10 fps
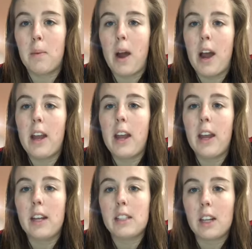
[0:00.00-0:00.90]
why
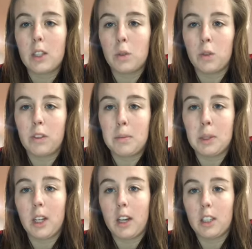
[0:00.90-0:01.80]
asexual
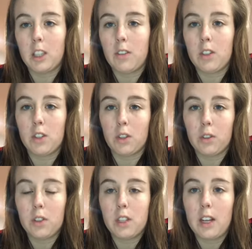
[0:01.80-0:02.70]
reproduction
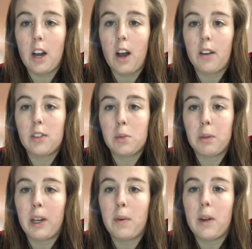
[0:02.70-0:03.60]
results in
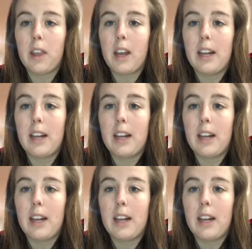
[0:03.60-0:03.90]
offspring with